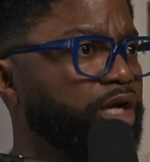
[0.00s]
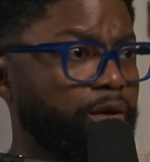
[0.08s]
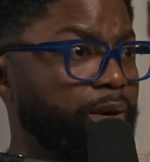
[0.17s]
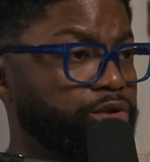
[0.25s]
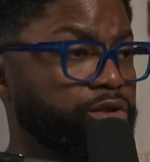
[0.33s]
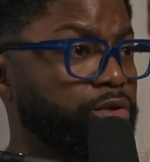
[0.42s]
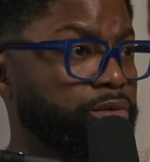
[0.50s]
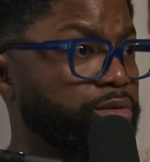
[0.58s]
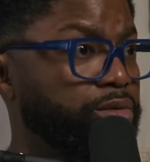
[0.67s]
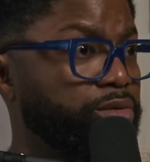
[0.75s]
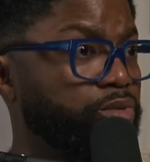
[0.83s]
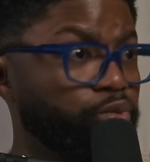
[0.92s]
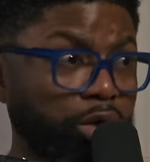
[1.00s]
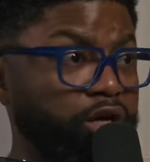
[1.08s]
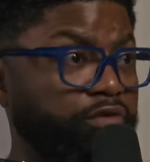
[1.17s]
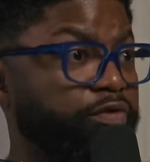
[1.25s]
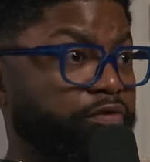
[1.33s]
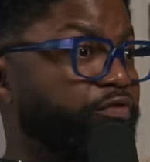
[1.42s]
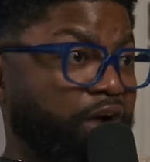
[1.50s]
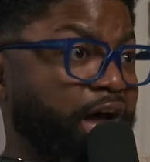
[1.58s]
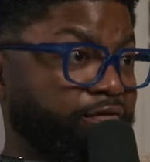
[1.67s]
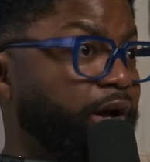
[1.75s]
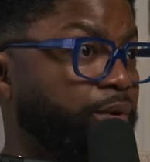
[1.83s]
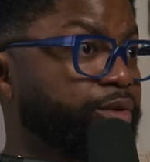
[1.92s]
I'm about to go run for
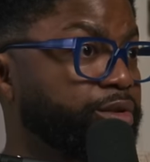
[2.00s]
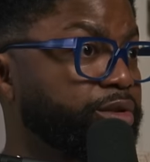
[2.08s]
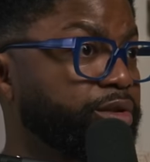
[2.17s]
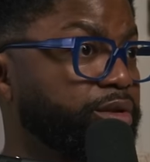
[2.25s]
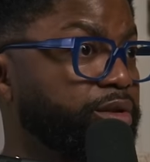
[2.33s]
5 hours.